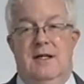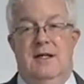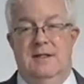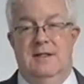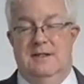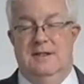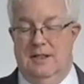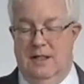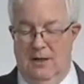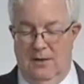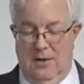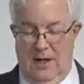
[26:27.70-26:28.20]

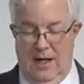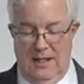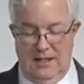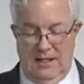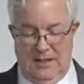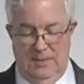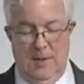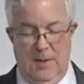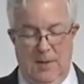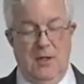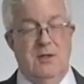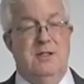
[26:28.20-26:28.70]
So I
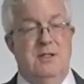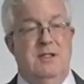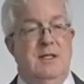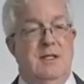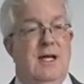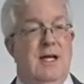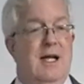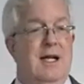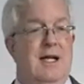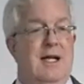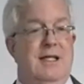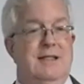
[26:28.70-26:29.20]
suppose in
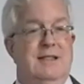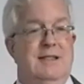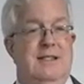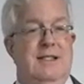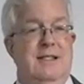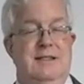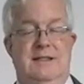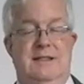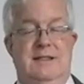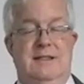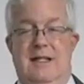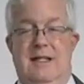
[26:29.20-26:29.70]
that
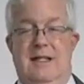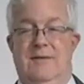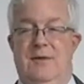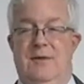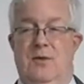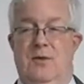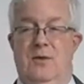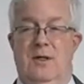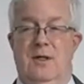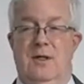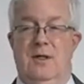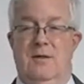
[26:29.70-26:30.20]
instance, if
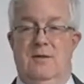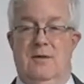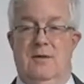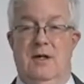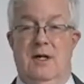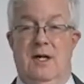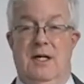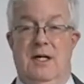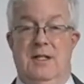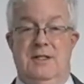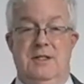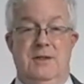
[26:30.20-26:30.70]
you were in a
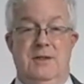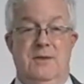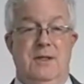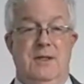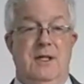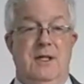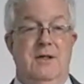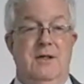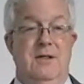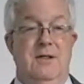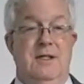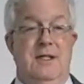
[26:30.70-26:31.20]
rush, you would
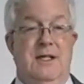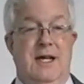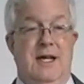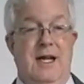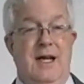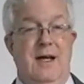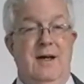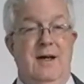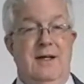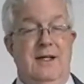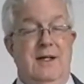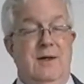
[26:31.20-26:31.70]
go to the
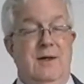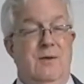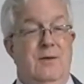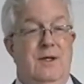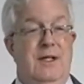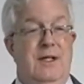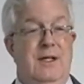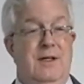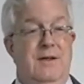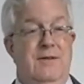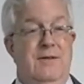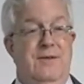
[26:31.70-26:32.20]
county where
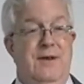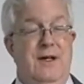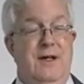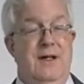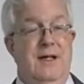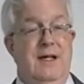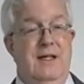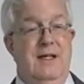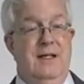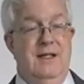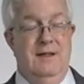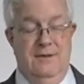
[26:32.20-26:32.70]
you felt
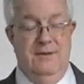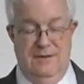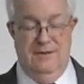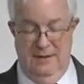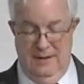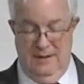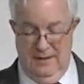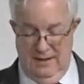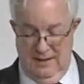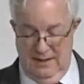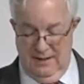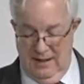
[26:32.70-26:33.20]
and
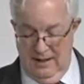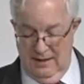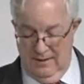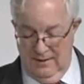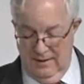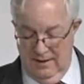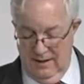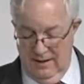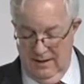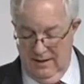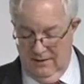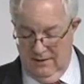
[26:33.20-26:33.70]
none of the
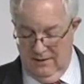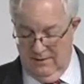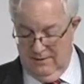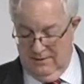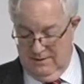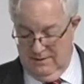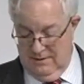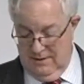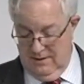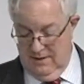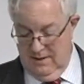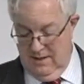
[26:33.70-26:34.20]

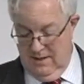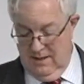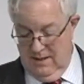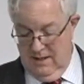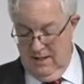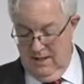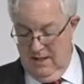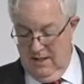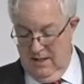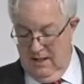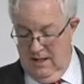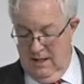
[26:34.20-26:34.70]
others
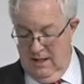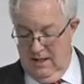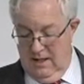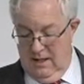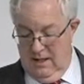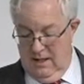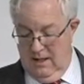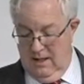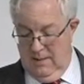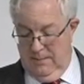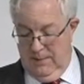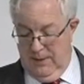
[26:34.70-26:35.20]

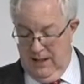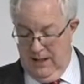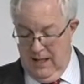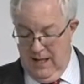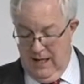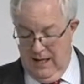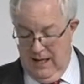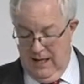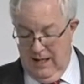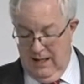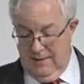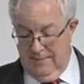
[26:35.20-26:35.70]

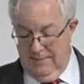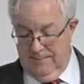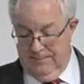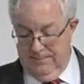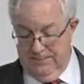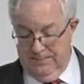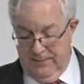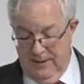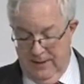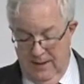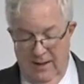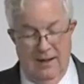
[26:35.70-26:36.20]
apply.
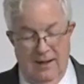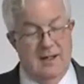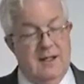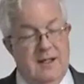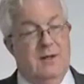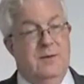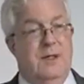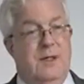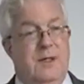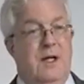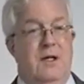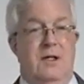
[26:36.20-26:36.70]

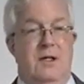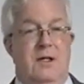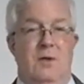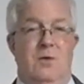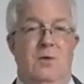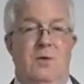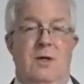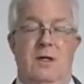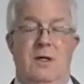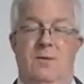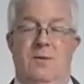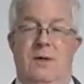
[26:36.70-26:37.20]
You would go to the
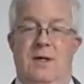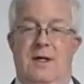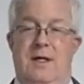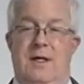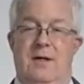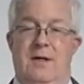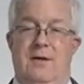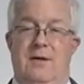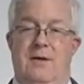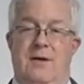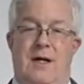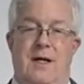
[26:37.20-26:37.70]
one where
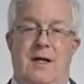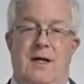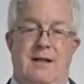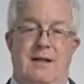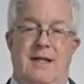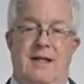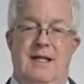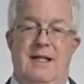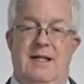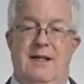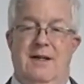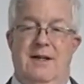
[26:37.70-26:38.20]
you
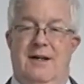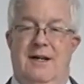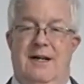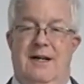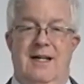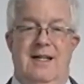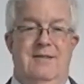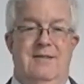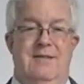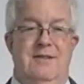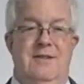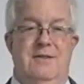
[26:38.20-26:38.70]
think you can
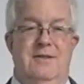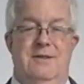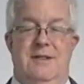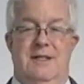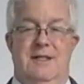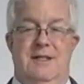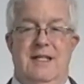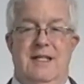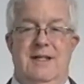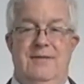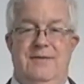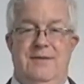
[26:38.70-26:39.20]
get your
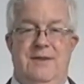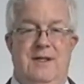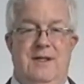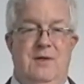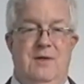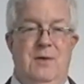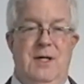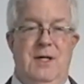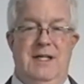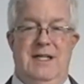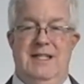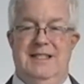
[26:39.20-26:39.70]
relief the
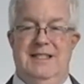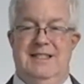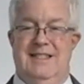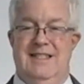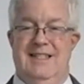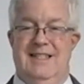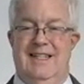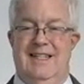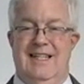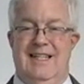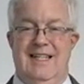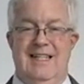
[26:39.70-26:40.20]
quickest
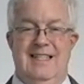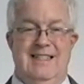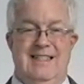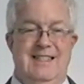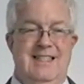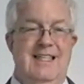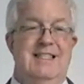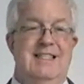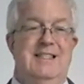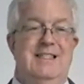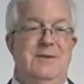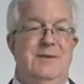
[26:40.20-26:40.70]
and the
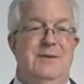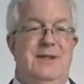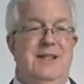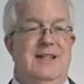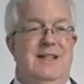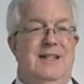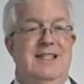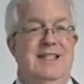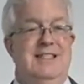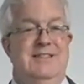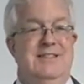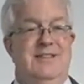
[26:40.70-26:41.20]
easiest and with the
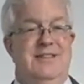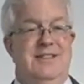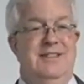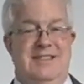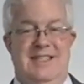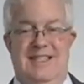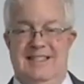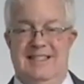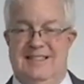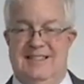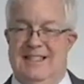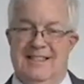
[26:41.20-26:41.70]
least
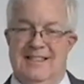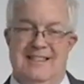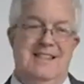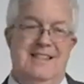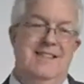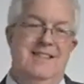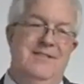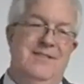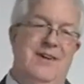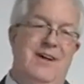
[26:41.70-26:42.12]
resistance